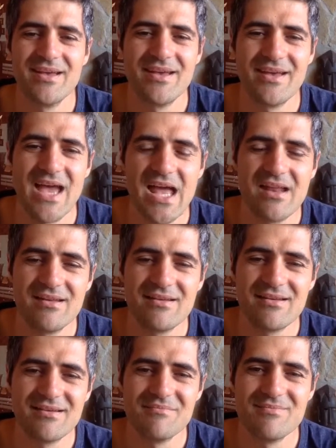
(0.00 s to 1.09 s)
and
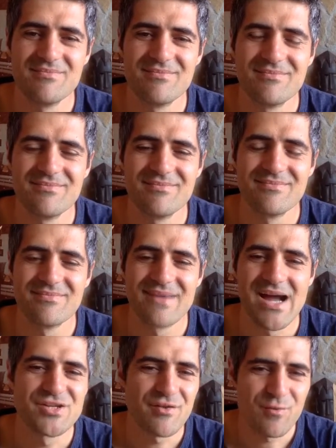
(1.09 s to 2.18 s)
um, I
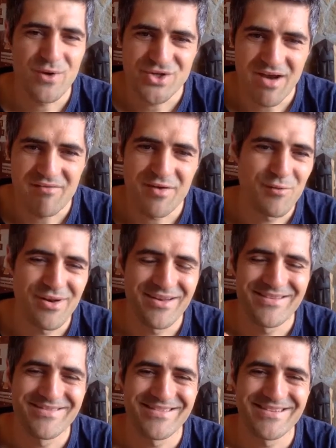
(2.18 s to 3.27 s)
just wish everyone
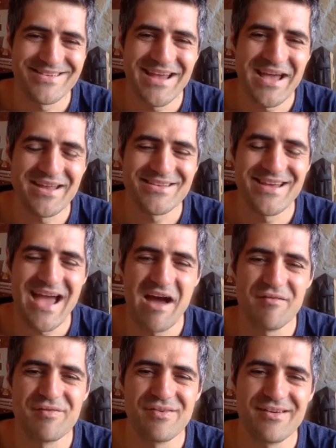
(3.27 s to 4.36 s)
to to have
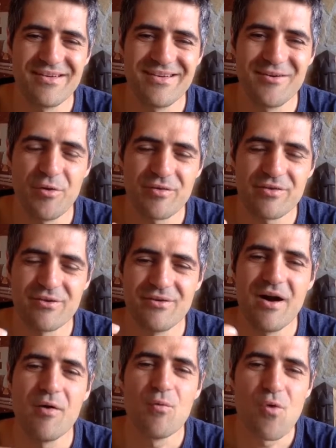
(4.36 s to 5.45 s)
uh, also a
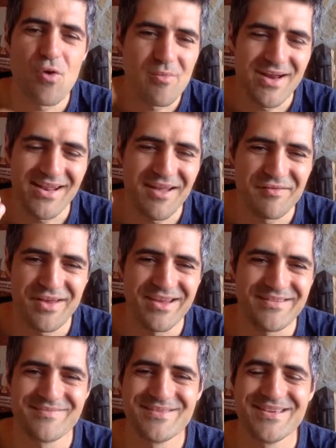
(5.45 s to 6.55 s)
warm and loving
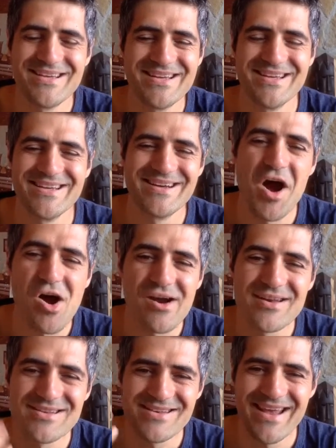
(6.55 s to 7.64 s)
heart
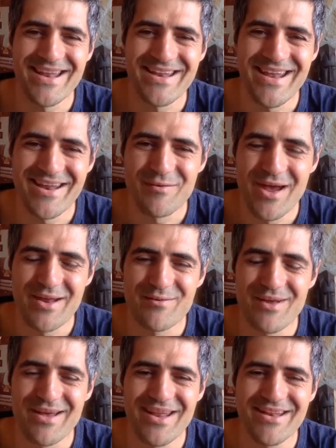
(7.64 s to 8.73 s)
and and and
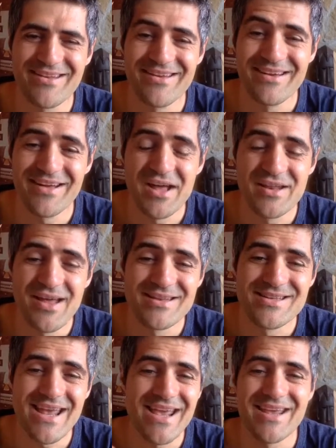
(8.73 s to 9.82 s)
and uh, a, a
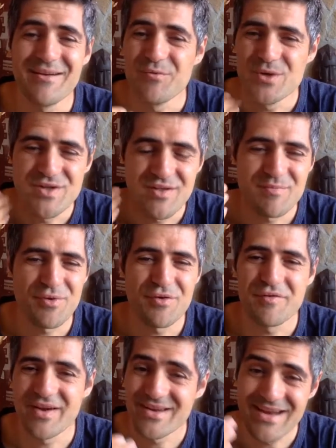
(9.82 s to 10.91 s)
day which is
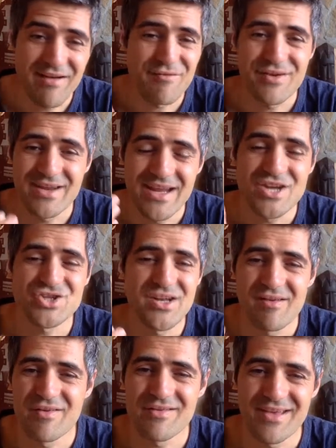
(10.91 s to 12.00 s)
perfect every each and every
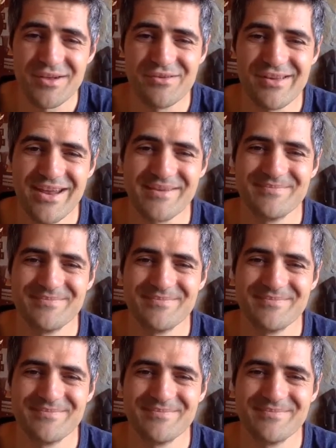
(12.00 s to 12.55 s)
single day.